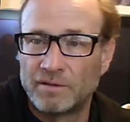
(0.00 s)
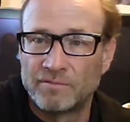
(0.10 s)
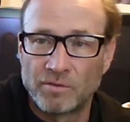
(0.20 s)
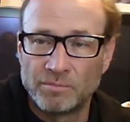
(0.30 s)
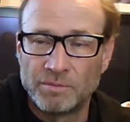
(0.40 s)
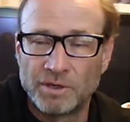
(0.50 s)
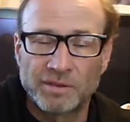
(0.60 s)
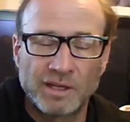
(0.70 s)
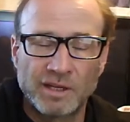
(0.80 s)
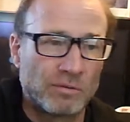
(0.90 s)
For a
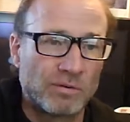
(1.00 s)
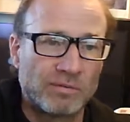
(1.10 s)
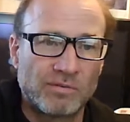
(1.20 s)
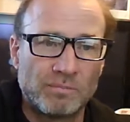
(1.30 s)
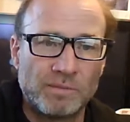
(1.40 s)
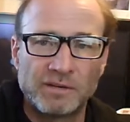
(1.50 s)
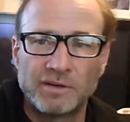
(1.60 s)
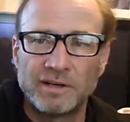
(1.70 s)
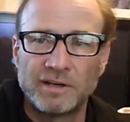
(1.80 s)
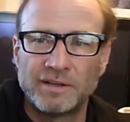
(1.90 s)
marathon or for a bike
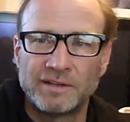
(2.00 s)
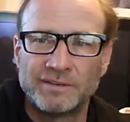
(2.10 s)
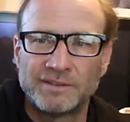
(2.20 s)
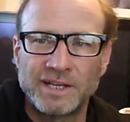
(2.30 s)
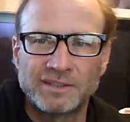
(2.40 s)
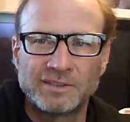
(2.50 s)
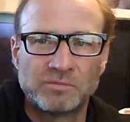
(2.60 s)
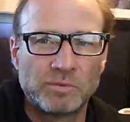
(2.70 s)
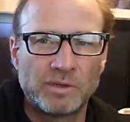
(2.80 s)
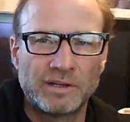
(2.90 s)
ride, there's
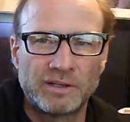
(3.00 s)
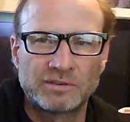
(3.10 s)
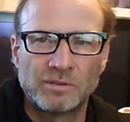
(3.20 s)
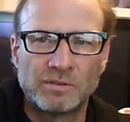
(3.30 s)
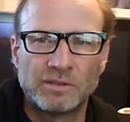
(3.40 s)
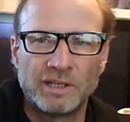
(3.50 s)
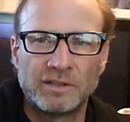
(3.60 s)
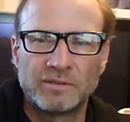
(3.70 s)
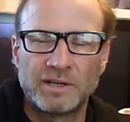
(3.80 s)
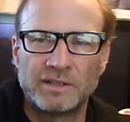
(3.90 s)
actually, and I'll show you
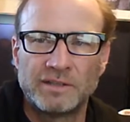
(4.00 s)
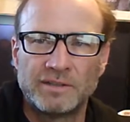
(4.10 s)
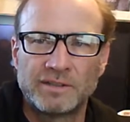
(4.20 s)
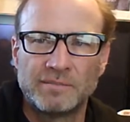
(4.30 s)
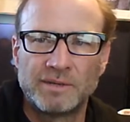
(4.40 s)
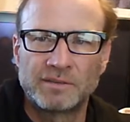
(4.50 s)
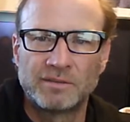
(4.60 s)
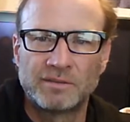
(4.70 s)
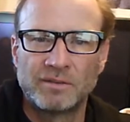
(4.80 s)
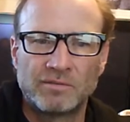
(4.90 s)
later on in the
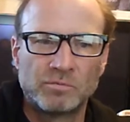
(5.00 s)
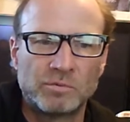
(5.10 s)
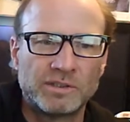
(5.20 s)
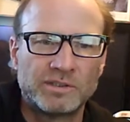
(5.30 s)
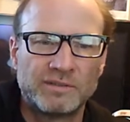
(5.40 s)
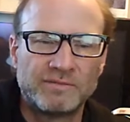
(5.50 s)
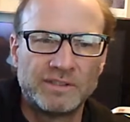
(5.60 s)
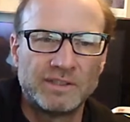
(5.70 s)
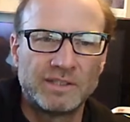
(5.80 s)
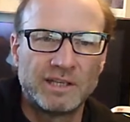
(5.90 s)
semester, a really
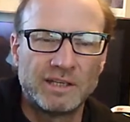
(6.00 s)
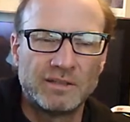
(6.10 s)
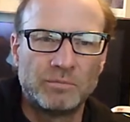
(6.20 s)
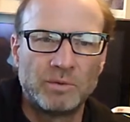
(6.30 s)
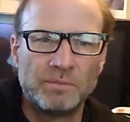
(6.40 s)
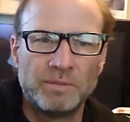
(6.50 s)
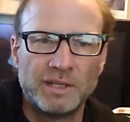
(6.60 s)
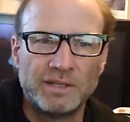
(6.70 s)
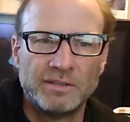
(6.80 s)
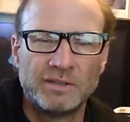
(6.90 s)
sophisticated web
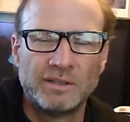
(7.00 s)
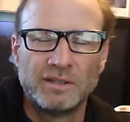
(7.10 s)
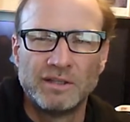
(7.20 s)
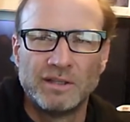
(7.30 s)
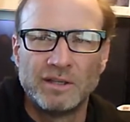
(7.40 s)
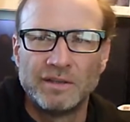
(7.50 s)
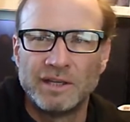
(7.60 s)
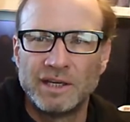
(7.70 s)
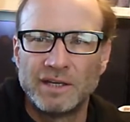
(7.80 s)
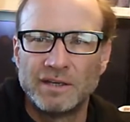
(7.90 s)
page
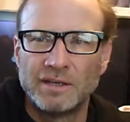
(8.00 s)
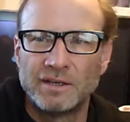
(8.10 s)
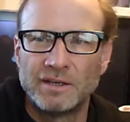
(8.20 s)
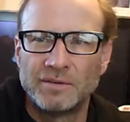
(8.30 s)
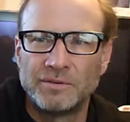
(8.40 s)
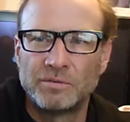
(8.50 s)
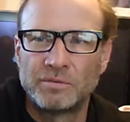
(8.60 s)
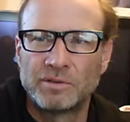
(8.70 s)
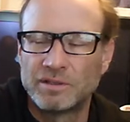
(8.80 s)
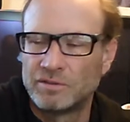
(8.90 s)
that you
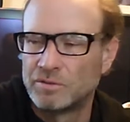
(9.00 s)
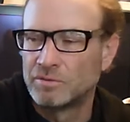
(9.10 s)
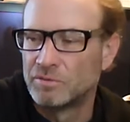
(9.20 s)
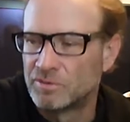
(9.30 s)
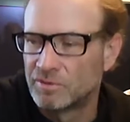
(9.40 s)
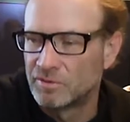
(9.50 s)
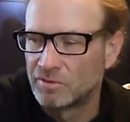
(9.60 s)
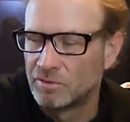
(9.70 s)
can use